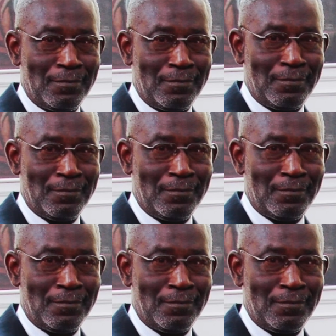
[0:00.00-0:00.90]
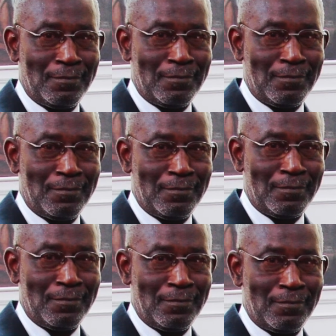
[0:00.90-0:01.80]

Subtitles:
Nobody speaks.